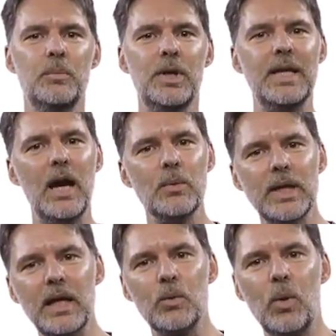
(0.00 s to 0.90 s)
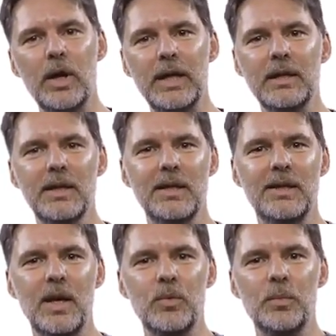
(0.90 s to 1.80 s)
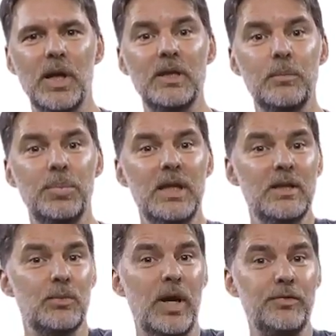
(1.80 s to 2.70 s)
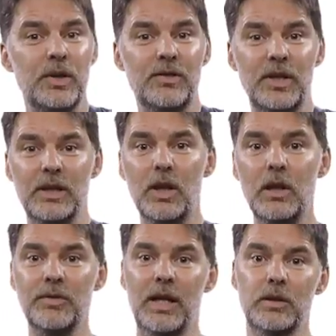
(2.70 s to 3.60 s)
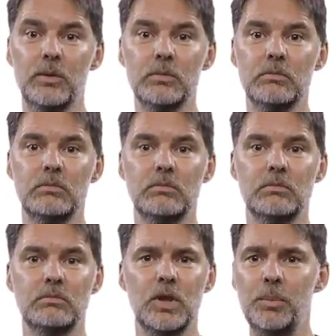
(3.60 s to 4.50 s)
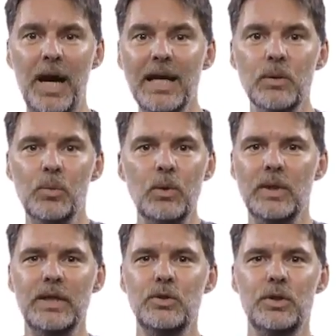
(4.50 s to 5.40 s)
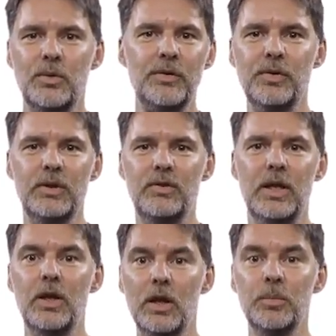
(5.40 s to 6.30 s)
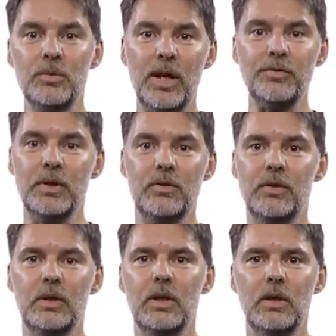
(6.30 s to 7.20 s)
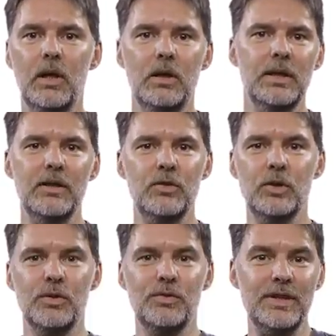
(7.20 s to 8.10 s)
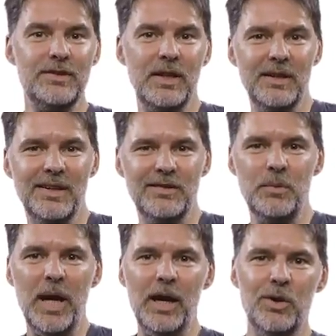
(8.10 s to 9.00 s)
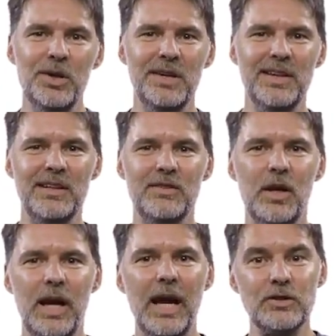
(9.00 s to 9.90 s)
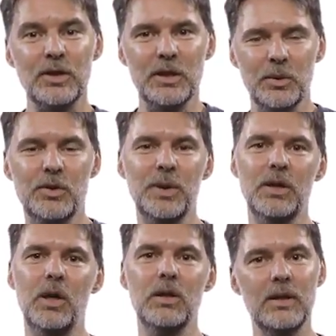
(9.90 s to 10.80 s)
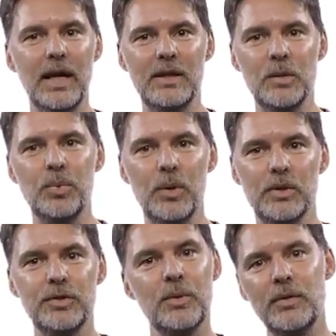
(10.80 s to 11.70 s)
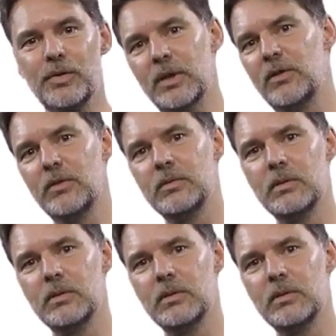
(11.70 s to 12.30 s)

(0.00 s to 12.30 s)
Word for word: But now we get a warning that we may be dereferencing a null value. The compiler won't let you dereference a nullable reference unless you convinced it somehow that it's not actually going to be null at the point of dereference.